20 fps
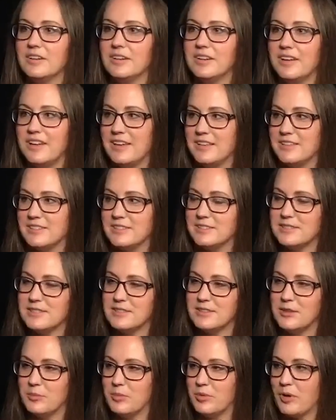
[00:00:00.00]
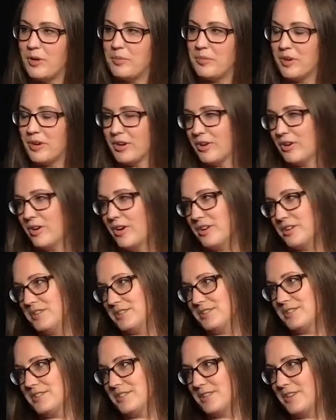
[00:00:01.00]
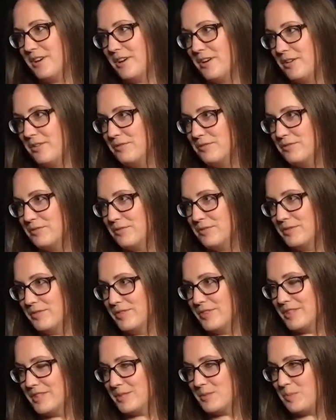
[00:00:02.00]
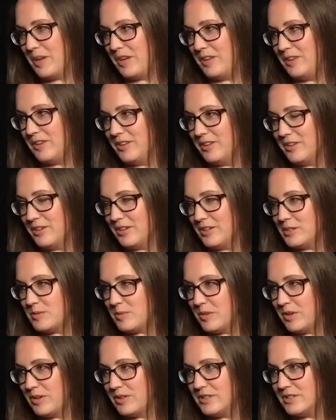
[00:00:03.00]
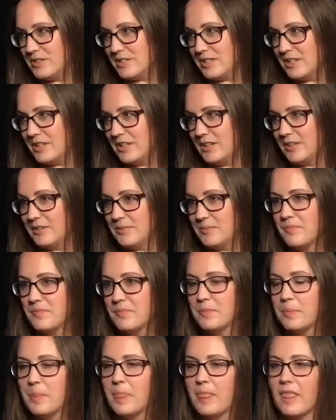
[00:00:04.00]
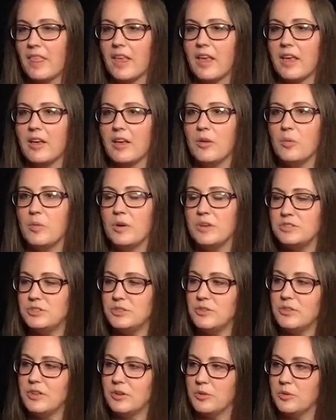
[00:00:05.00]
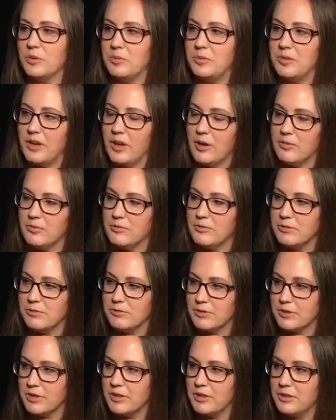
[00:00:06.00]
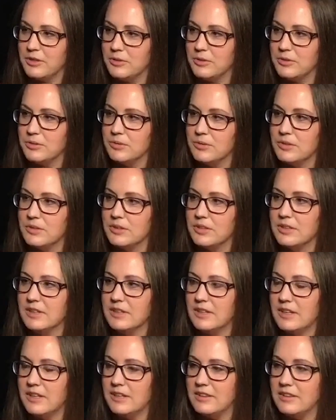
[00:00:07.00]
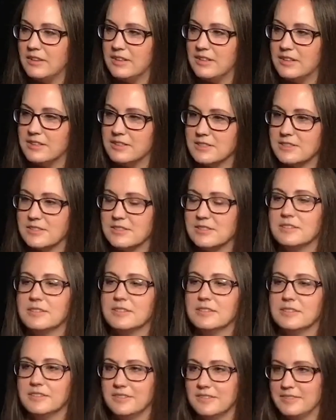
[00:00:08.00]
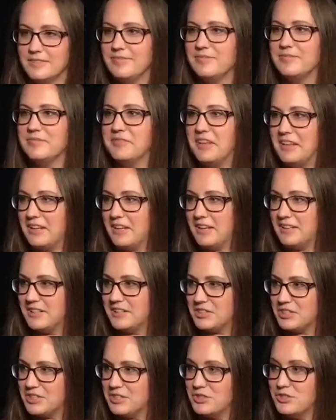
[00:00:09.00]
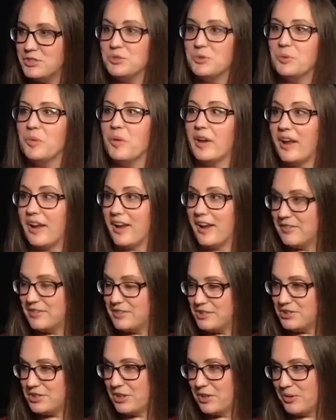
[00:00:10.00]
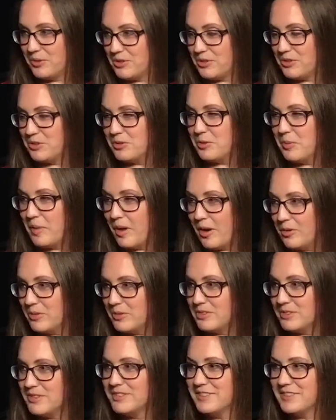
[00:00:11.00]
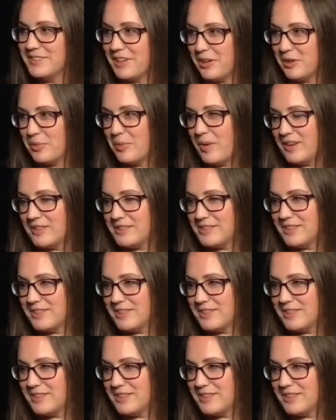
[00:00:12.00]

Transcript: is the primary cause of this pain that you're experiencing? What do you think would be helpful for you in this, in addition to what I have to share with you about chiropractic